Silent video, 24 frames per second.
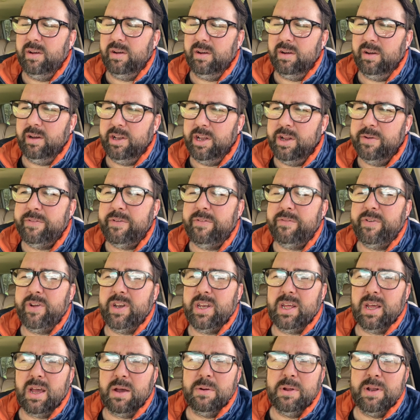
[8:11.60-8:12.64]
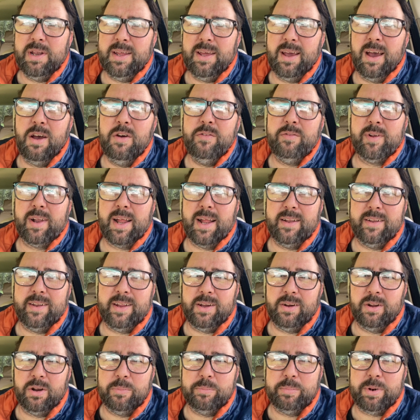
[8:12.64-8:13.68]
another video in the overlanding
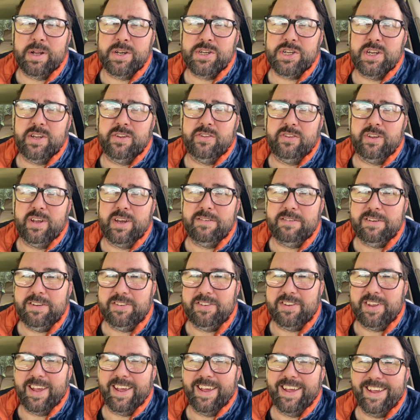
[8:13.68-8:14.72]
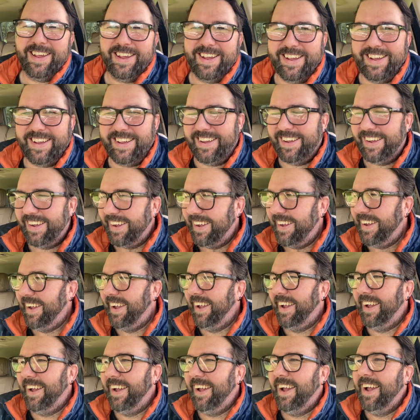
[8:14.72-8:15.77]
on a budget series.
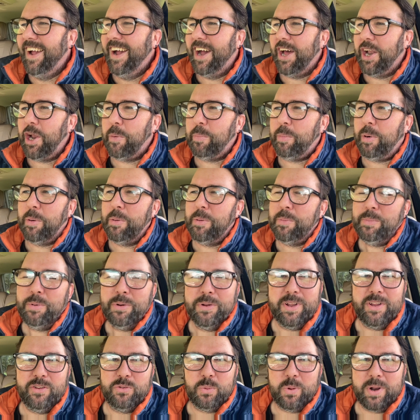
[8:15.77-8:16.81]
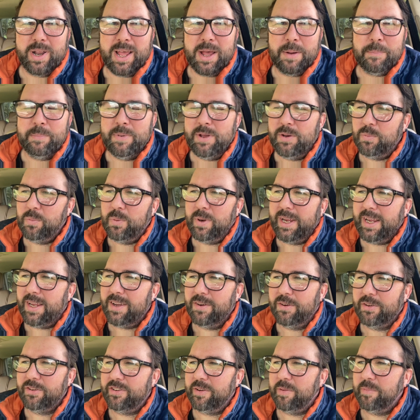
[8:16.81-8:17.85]
And I'll probably put this one out midweek
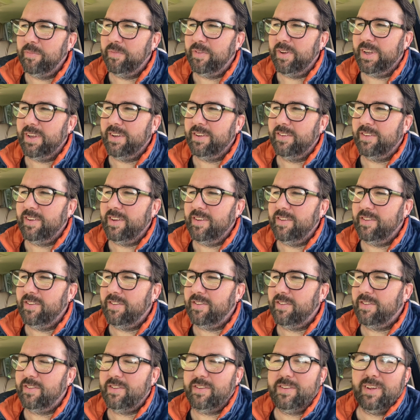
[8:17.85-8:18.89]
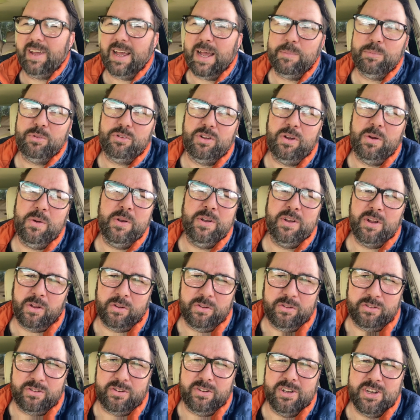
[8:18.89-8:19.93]
or something because it's absolute
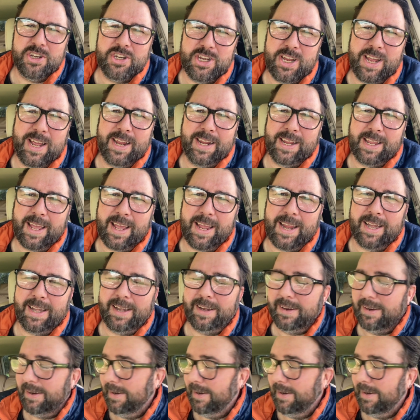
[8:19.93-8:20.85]
nonsense yet again.